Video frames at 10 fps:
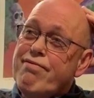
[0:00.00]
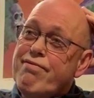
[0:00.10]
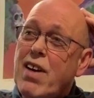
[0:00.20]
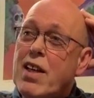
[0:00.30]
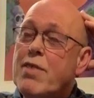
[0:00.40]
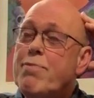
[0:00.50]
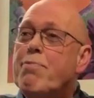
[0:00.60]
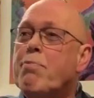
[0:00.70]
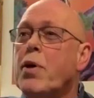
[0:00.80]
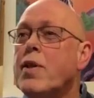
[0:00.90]

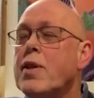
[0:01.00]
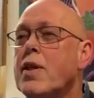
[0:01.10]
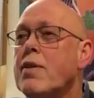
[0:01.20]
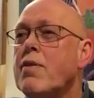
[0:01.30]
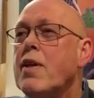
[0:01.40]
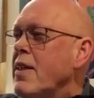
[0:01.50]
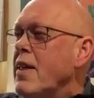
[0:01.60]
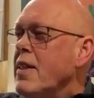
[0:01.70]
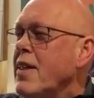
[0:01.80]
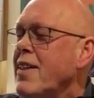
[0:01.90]
but uh,
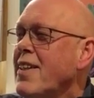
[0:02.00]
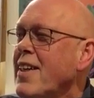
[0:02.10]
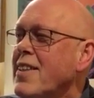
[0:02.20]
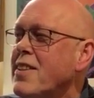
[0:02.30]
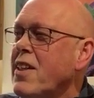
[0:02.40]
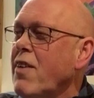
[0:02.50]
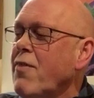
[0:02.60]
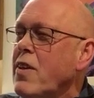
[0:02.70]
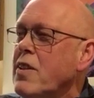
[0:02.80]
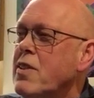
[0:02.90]
as a
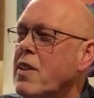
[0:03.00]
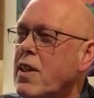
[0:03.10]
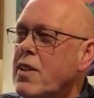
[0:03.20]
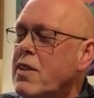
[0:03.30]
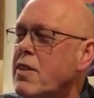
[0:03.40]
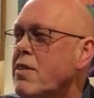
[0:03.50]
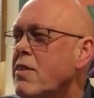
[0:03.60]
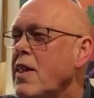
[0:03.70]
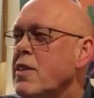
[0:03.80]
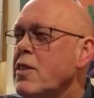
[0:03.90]
reference guide,
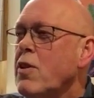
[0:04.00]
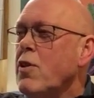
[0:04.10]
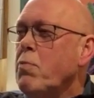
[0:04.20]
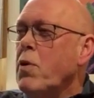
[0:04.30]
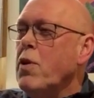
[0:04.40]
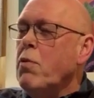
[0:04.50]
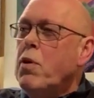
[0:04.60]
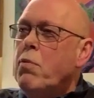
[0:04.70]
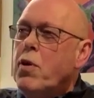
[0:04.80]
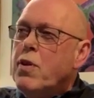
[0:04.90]
it's not bothered
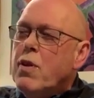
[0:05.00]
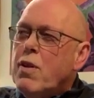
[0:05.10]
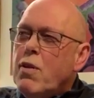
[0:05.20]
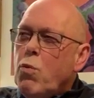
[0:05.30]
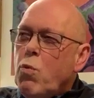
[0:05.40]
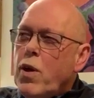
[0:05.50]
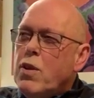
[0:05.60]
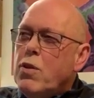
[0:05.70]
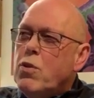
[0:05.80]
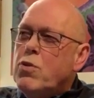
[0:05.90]
me. But
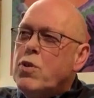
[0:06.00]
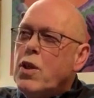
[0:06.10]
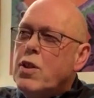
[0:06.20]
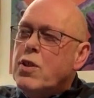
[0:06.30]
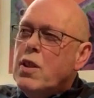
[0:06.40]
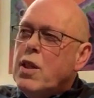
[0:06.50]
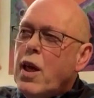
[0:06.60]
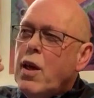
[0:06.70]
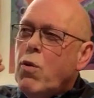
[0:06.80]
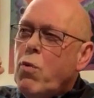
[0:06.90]
when you start
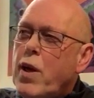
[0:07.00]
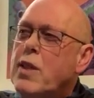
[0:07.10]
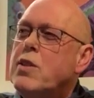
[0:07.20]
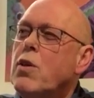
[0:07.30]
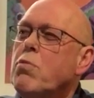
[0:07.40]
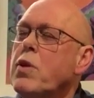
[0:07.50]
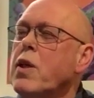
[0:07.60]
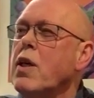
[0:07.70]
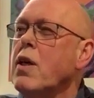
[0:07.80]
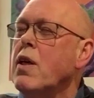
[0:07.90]
take away
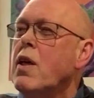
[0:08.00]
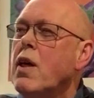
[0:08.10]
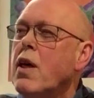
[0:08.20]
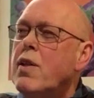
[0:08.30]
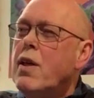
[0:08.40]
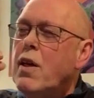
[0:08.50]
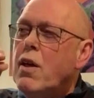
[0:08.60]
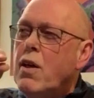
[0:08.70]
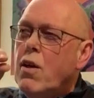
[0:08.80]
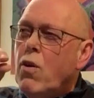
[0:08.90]
something and
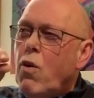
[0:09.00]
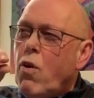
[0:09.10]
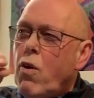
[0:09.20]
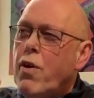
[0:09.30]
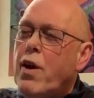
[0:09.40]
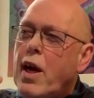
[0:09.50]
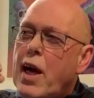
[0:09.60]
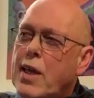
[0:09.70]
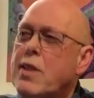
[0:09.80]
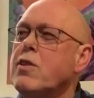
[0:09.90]
or
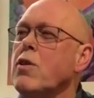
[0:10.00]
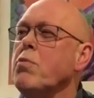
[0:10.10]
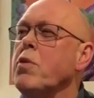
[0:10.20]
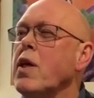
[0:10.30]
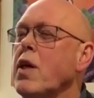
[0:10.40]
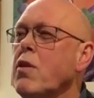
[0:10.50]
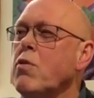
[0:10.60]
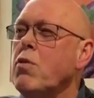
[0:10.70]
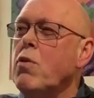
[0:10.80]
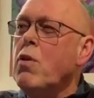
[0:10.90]
add something
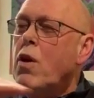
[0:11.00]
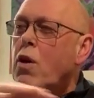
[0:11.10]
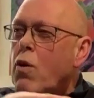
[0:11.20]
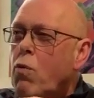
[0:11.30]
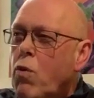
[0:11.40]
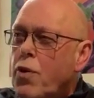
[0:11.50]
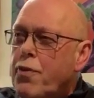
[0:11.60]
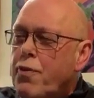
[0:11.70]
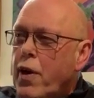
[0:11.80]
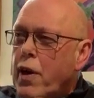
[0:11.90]
into
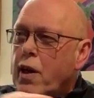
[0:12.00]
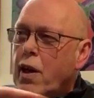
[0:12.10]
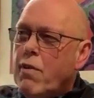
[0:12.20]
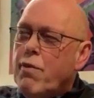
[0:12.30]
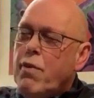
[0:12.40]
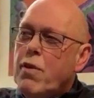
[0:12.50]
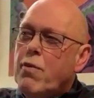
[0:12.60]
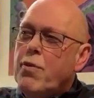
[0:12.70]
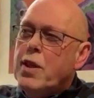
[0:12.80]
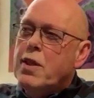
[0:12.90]
what Falk have
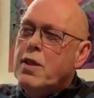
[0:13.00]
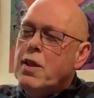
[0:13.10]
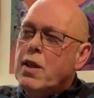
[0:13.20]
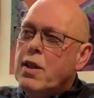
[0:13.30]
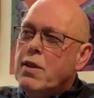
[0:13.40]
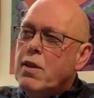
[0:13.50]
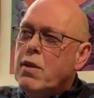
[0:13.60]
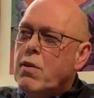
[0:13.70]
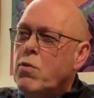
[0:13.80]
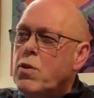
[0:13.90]
written and
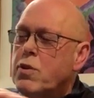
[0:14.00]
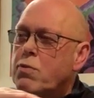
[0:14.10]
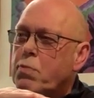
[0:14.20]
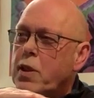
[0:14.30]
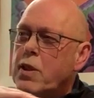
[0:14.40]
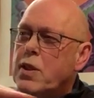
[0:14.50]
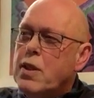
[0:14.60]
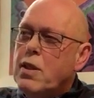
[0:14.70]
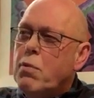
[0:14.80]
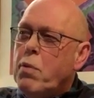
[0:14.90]
was
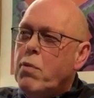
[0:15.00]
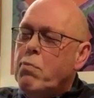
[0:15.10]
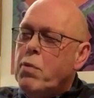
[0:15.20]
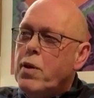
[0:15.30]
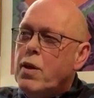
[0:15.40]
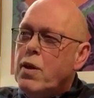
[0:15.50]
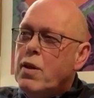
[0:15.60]
printed in the paper,